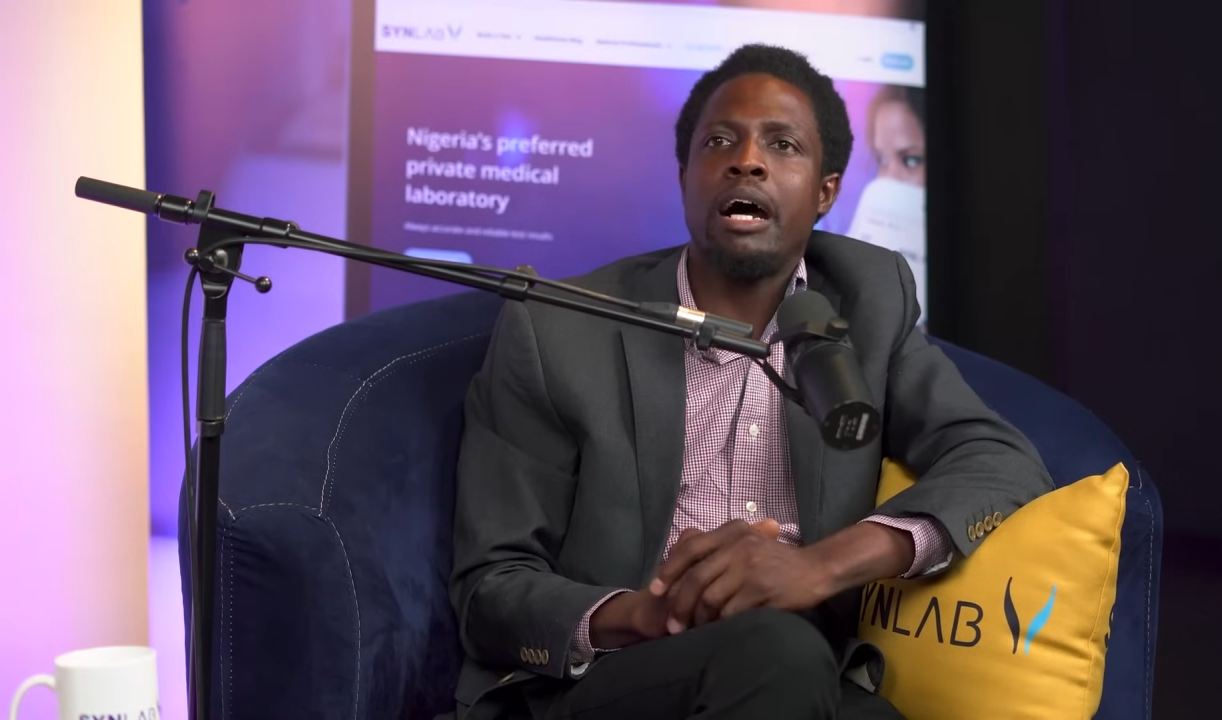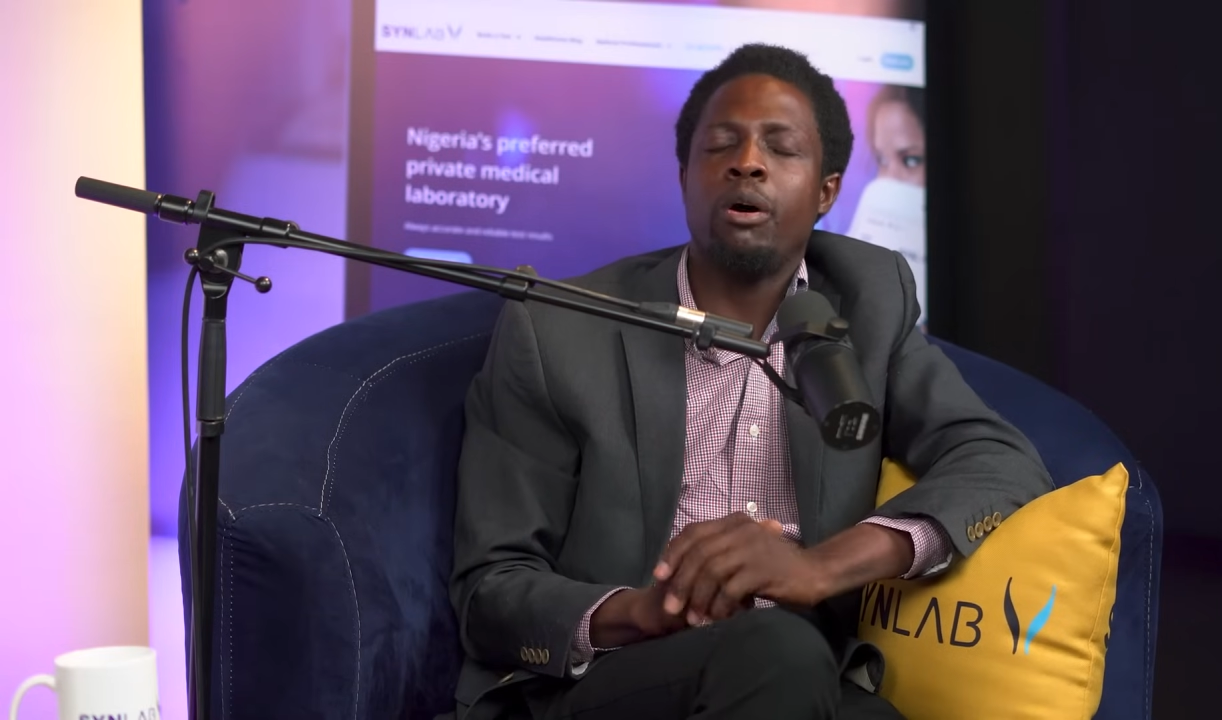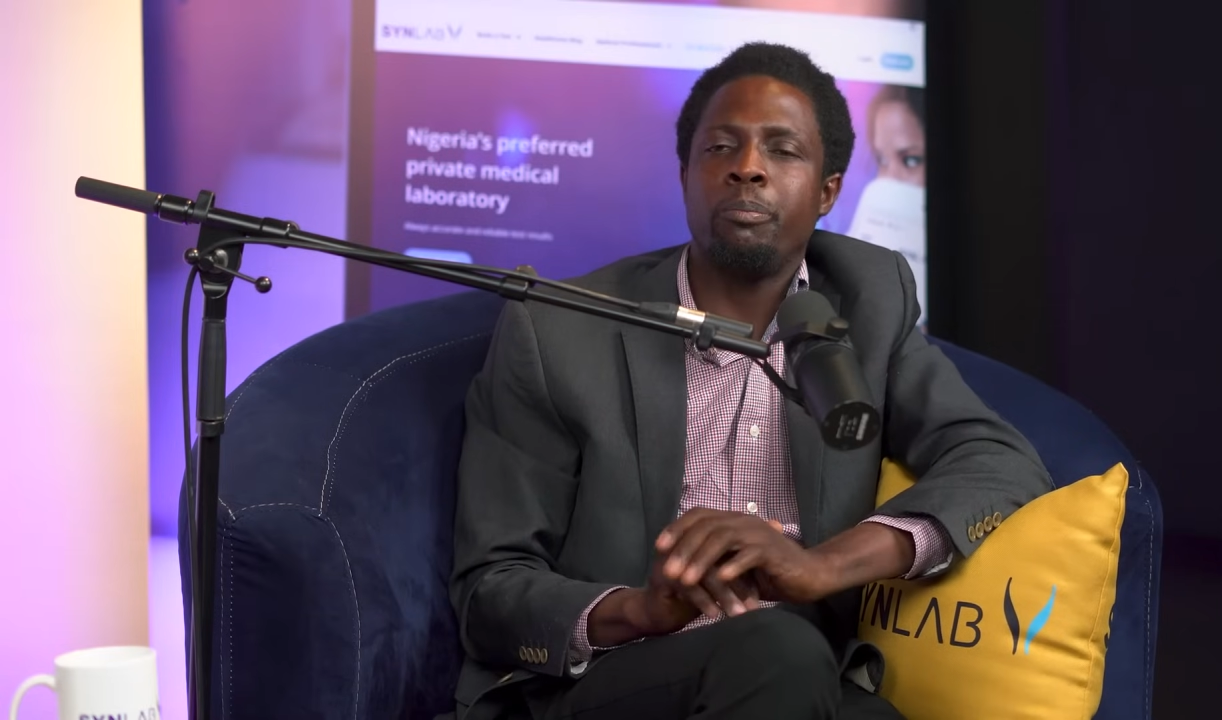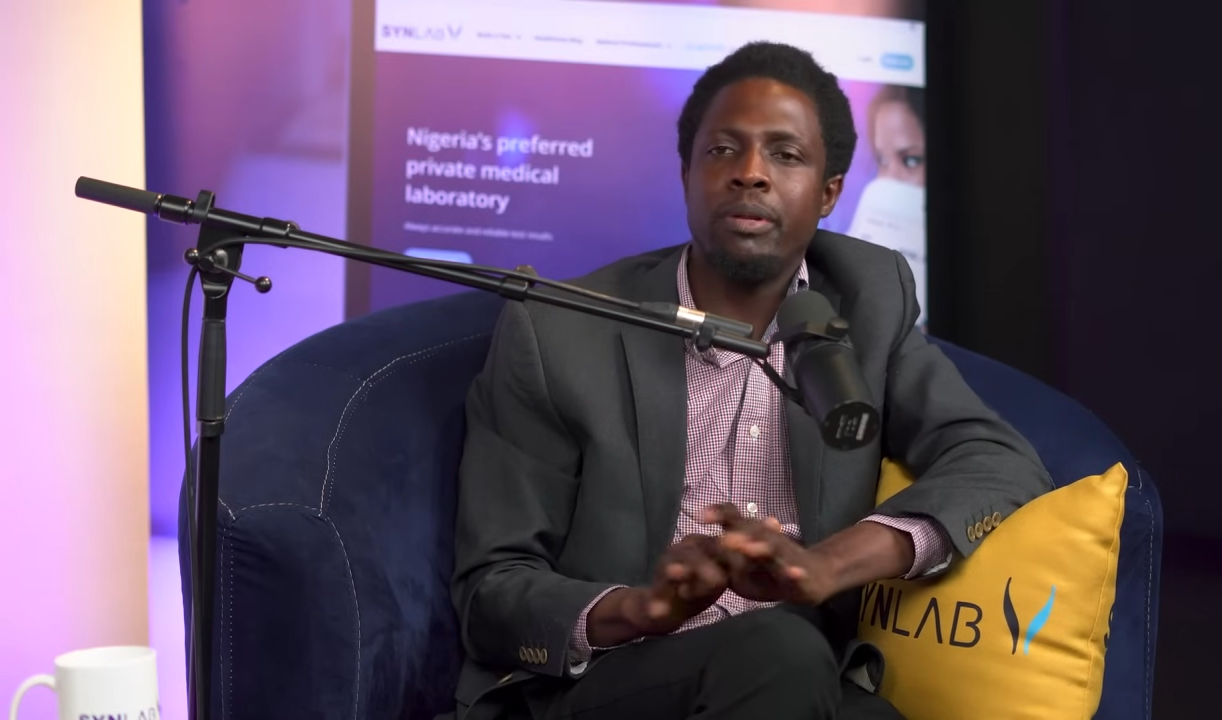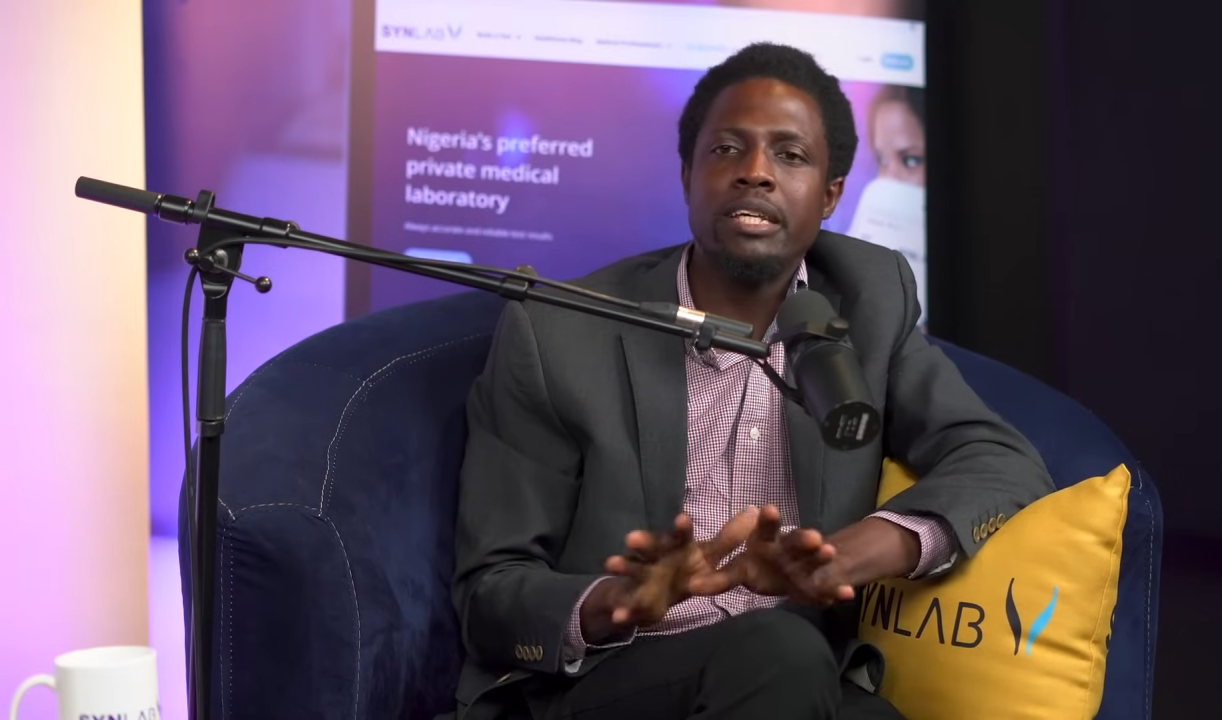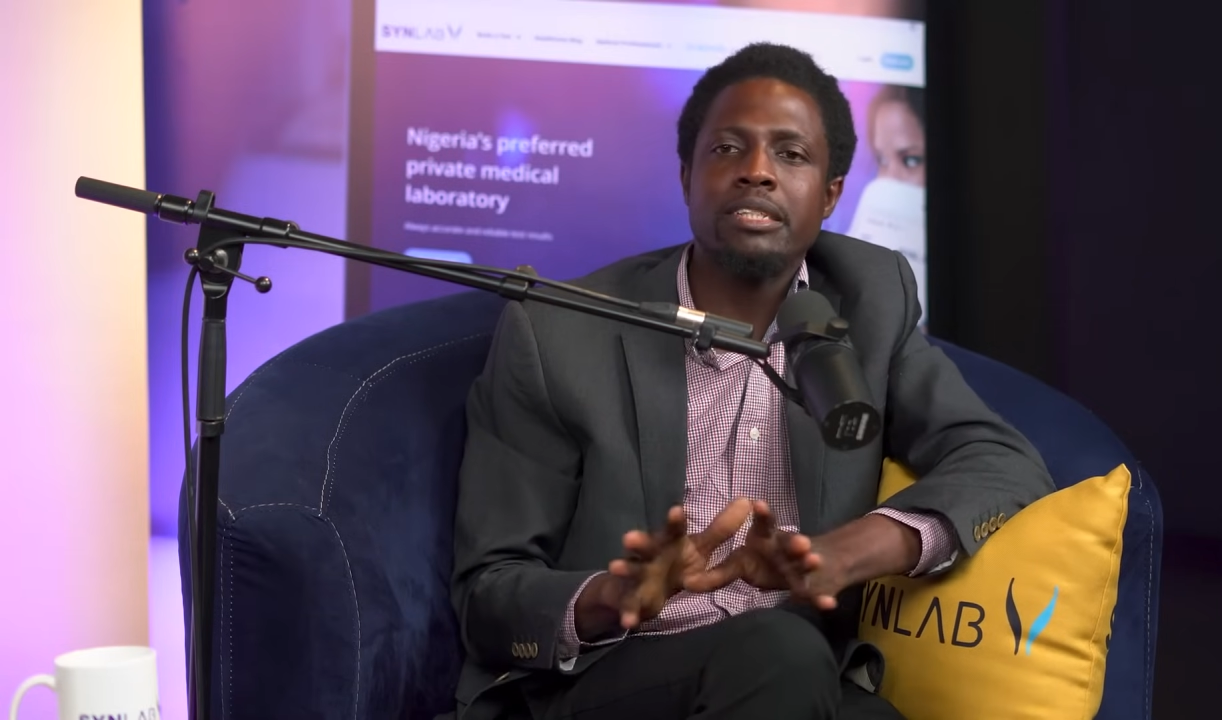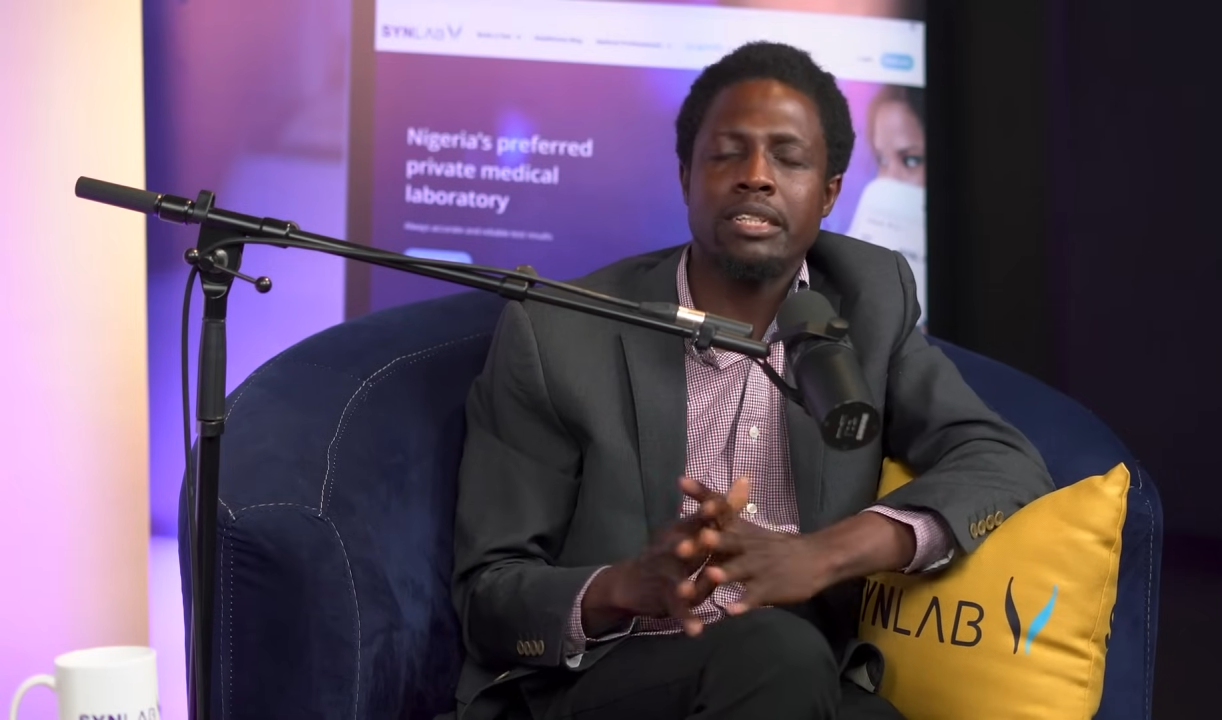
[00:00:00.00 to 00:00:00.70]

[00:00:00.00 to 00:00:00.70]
I will play a